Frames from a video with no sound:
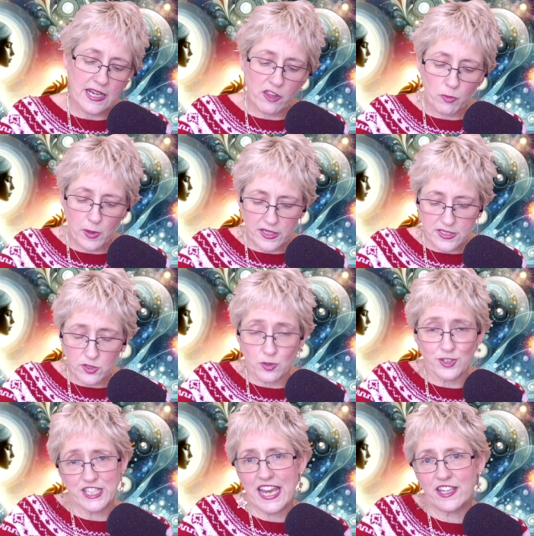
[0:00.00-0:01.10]
Another one is
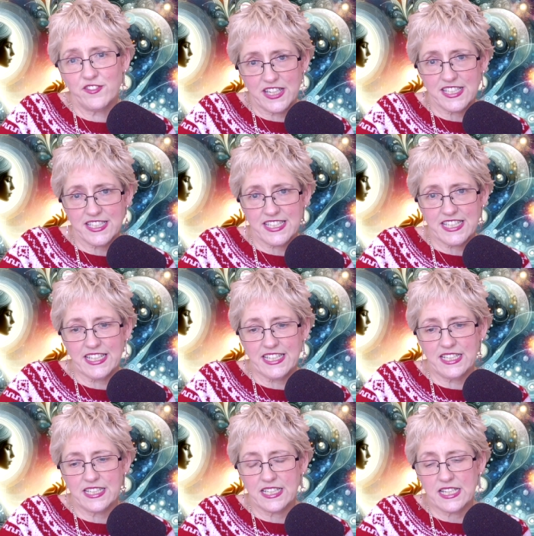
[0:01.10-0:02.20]
called chain of
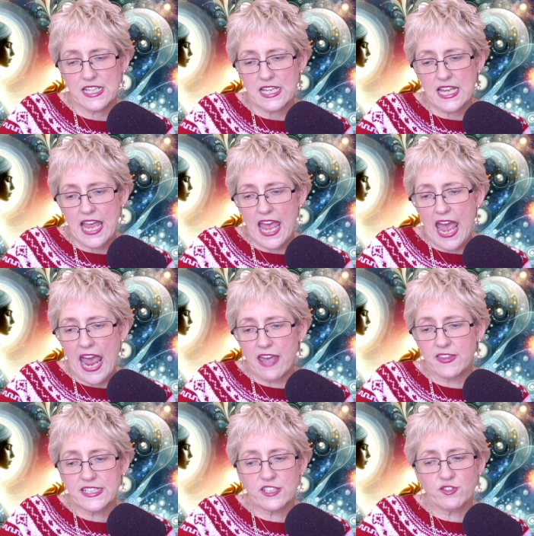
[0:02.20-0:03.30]
density.
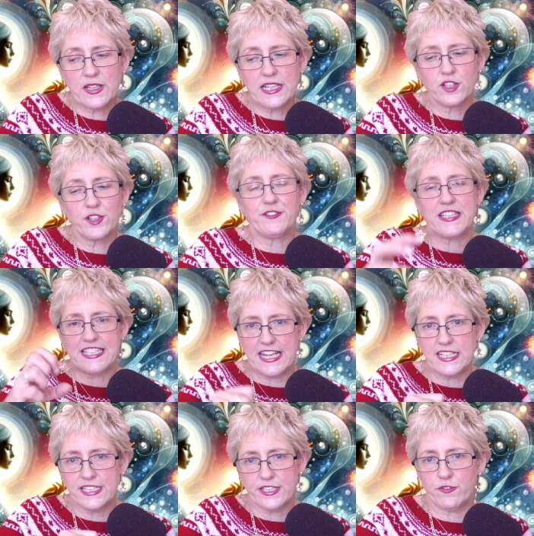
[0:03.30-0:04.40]
And this is really good for
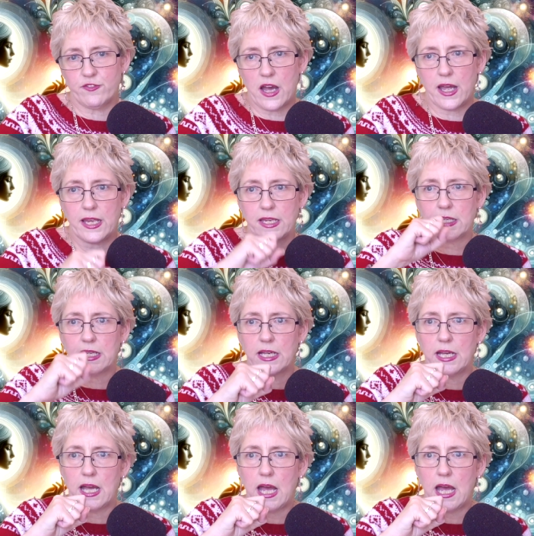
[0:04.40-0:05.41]
densifying